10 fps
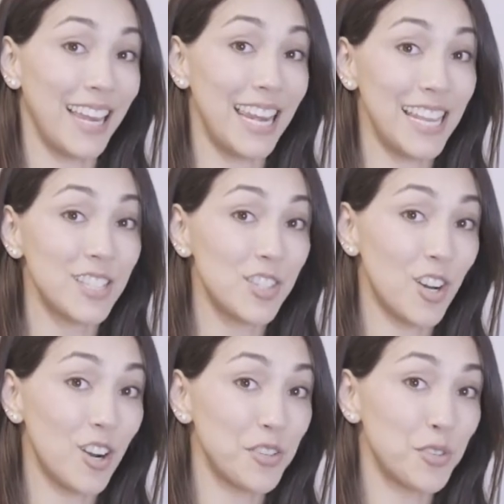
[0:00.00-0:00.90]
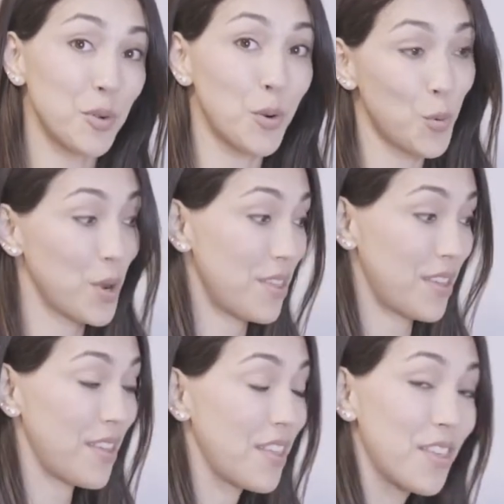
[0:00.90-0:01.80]
Let's start with
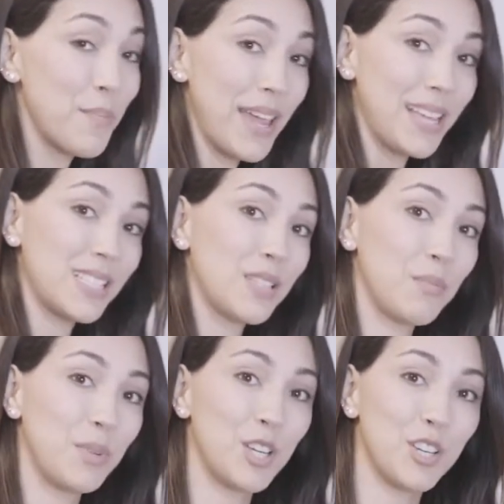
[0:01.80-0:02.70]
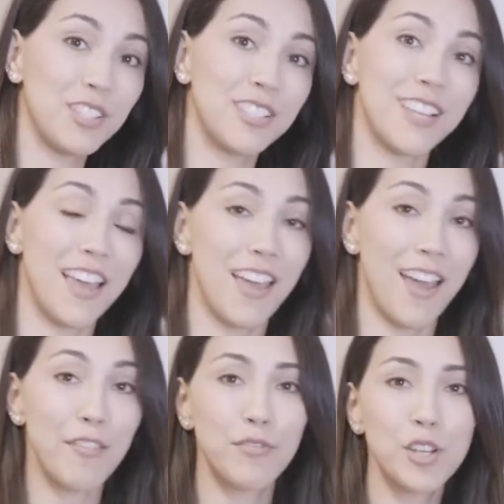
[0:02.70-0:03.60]
the base, because
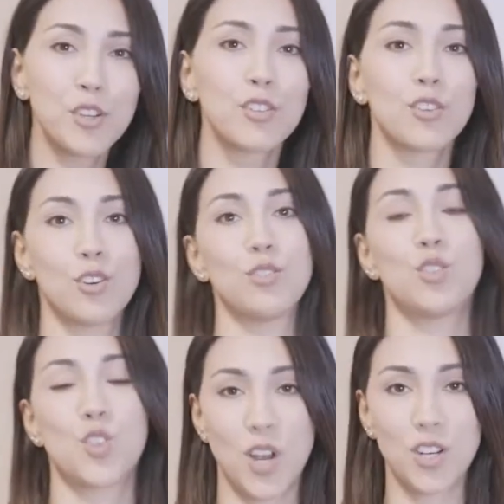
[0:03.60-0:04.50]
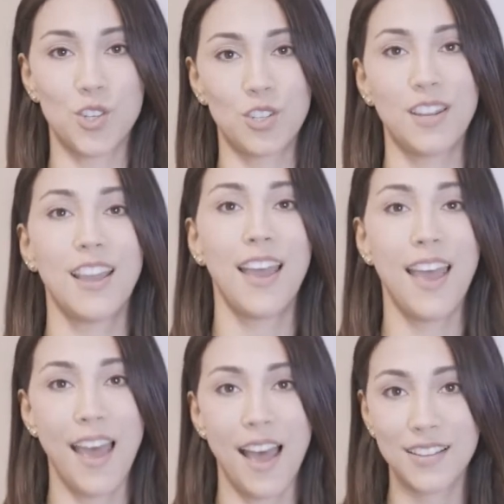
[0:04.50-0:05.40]
every good construction
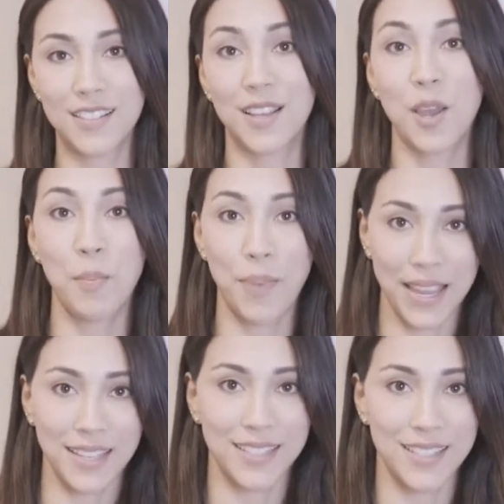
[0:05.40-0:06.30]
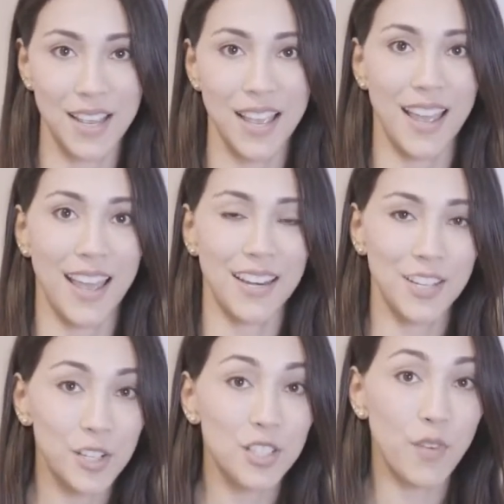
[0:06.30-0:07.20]
has a base. And
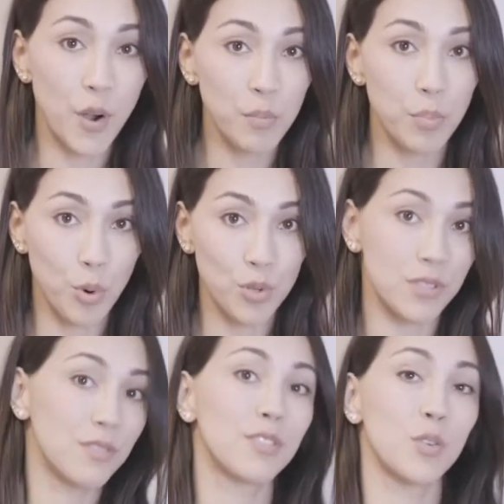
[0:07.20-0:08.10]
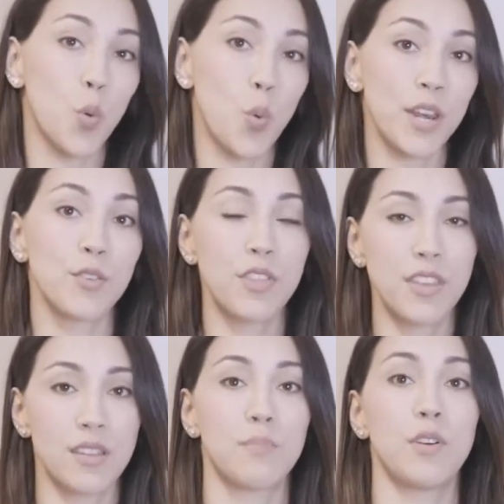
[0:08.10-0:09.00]
here it's very important when you
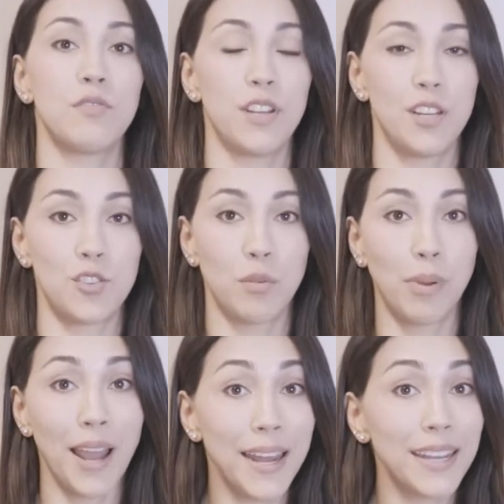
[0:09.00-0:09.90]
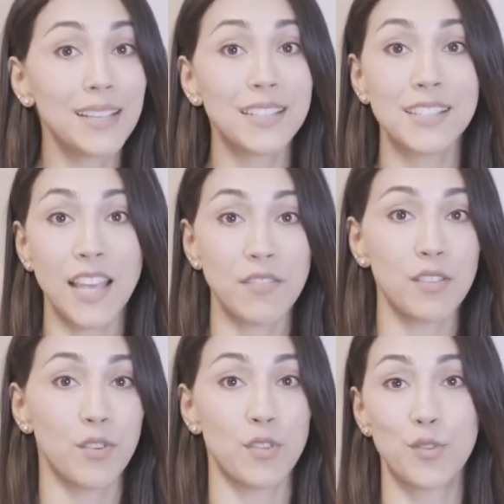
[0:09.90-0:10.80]
think about financial planning,
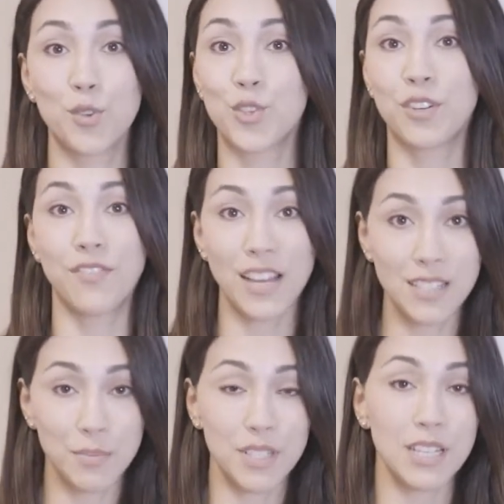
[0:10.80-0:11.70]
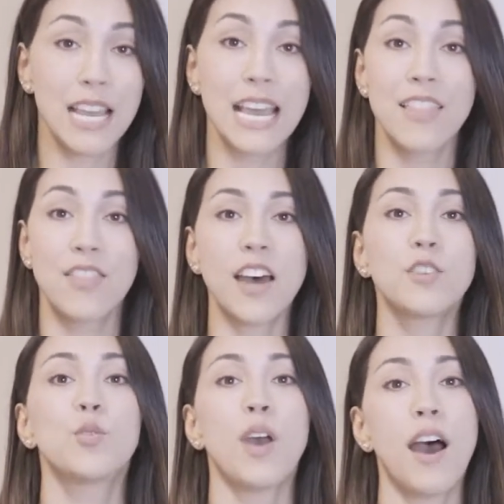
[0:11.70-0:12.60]
saving for the future investment,
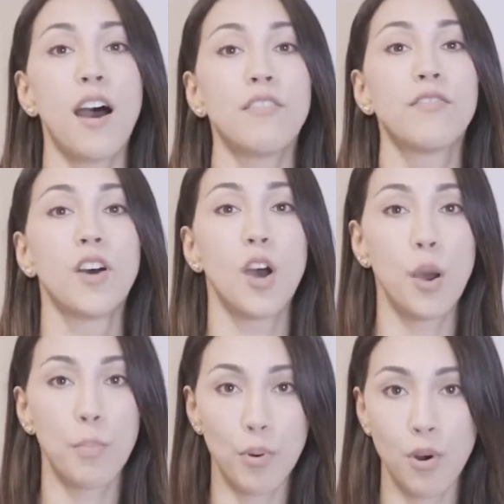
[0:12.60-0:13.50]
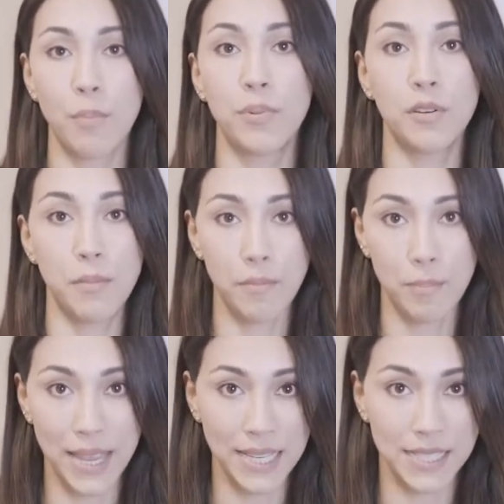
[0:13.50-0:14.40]
that you have a proper
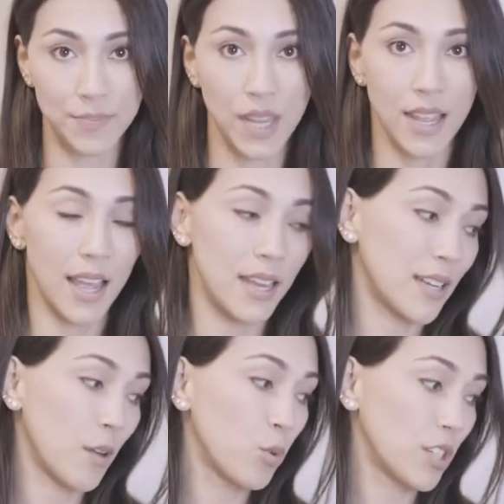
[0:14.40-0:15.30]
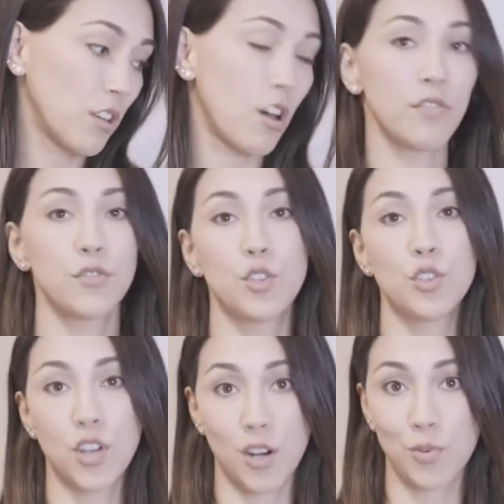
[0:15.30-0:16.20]
base. And I would love to
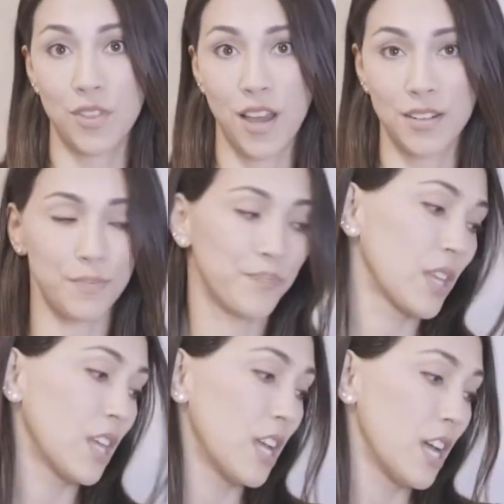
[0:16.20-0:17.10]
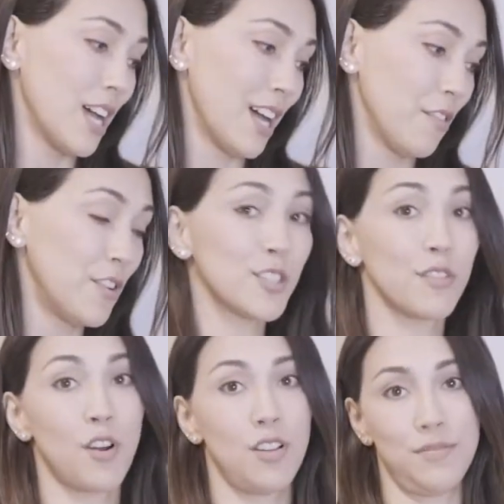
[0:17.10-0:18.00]
start with that. First
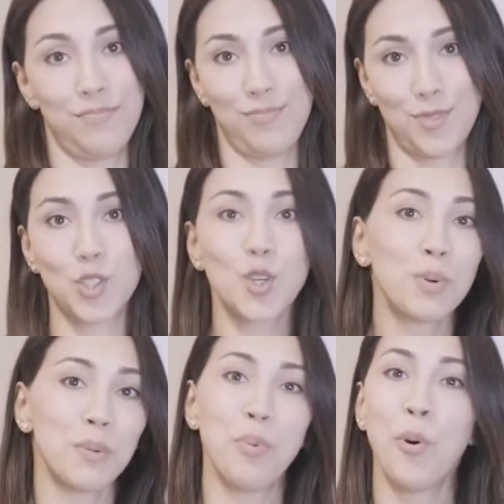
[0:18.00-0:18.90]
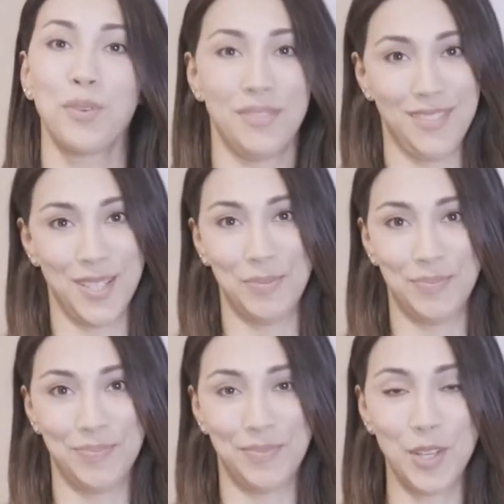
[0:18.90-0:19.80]
of all, super important,
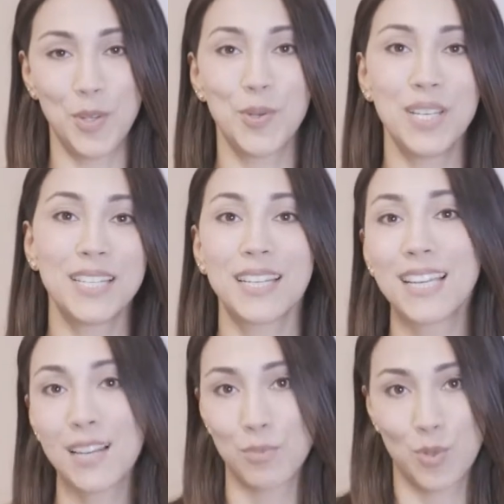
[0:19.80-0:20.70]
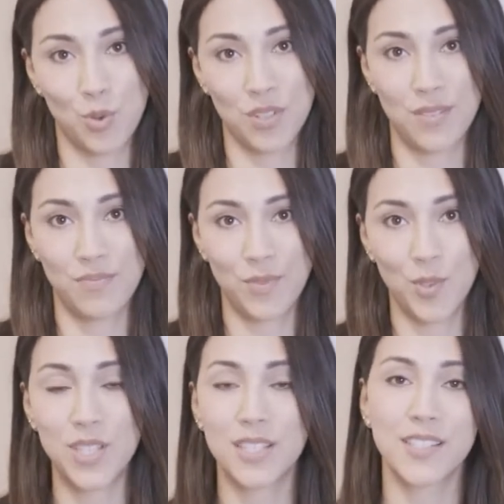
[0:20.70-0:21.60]
you need an income source,
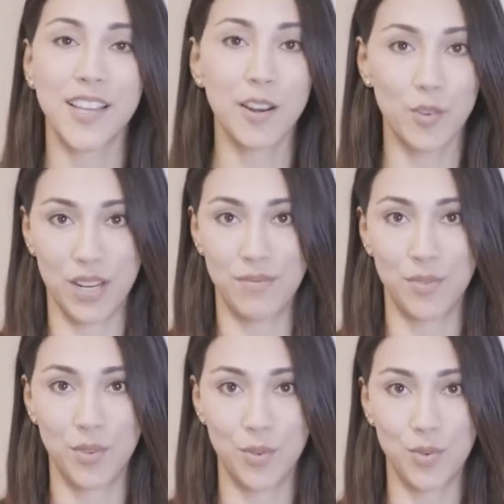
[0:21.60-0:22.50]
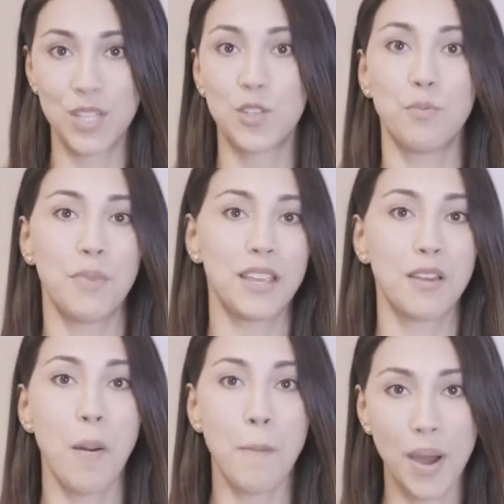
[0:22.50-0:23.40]
you need a salary, you need to make
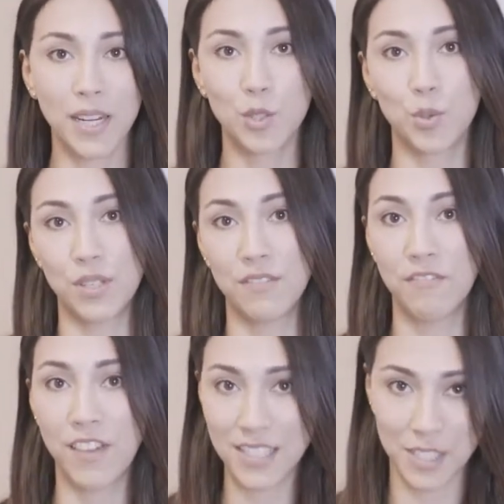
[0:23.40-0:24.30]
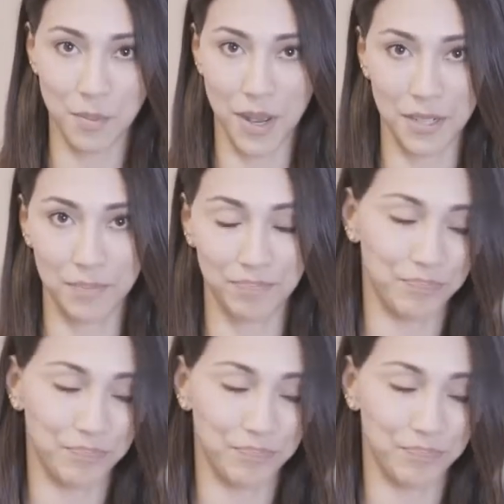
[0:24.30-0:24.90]
money to invest money.